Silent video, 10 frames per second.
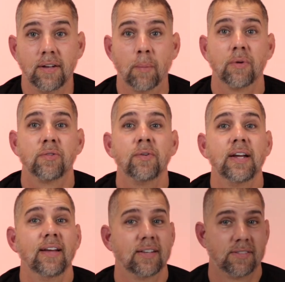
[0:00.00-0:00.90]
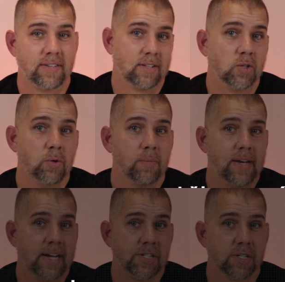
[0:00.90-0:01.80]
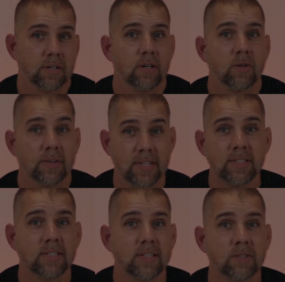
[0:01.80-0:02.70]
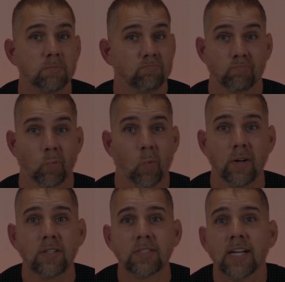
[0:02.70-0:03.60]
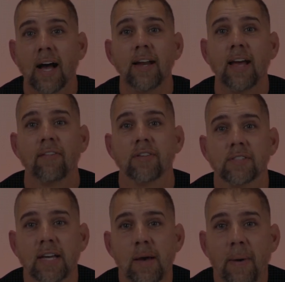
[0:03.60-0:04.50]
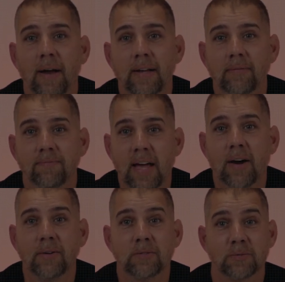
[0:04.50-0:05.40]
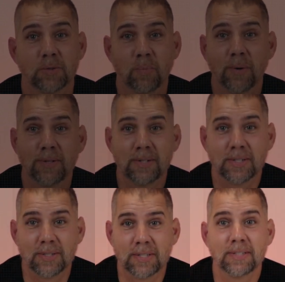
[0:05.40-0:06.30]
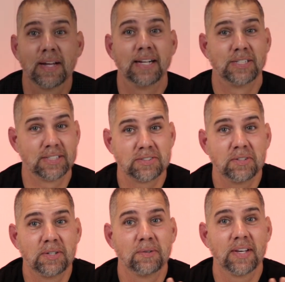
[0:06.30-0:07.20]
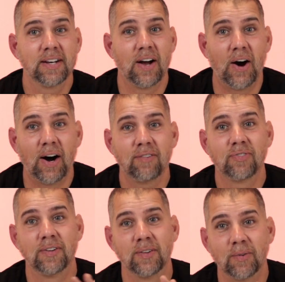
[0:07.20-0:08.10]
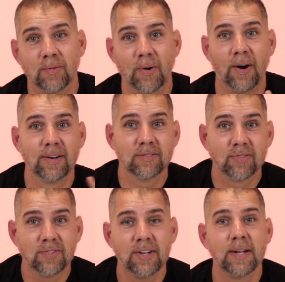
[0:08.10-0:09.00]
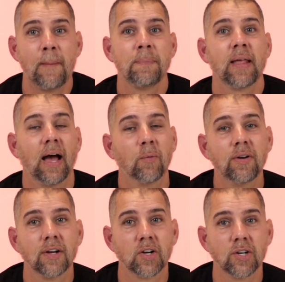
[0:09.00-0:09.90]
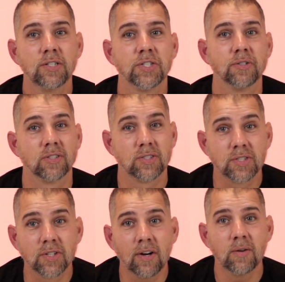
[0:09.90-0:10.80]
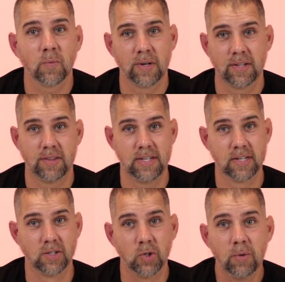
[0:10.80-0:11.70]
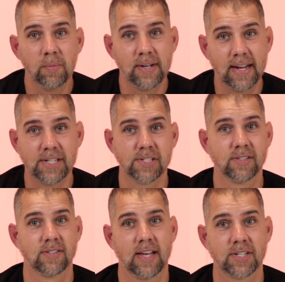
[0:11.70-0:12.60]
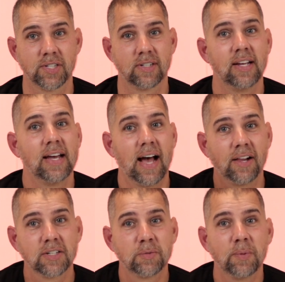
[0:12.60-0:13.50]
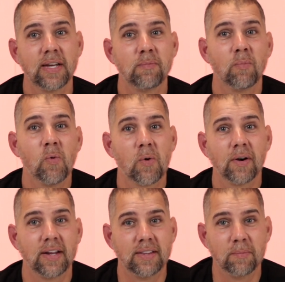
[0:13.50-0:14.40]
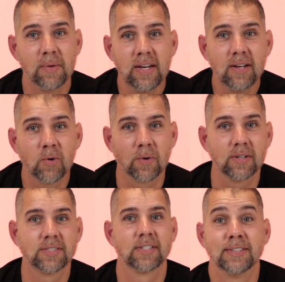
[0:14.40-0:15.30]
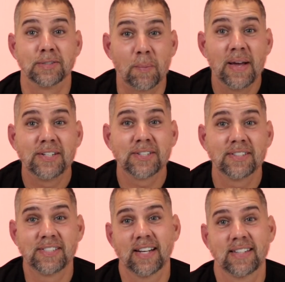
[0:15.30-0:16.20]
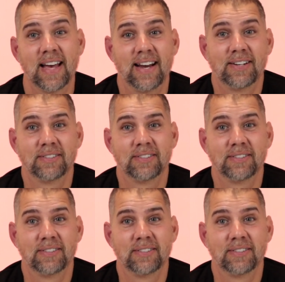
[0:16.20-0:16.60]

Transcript: Number 3 is the illumination. This is, what does God have to say about it? Now, spoiler alert, and just so you don't get off on the wrong foot, I want to encourage you to start with the illumination section. I'll explain more in the mini course, so make sure to check that out.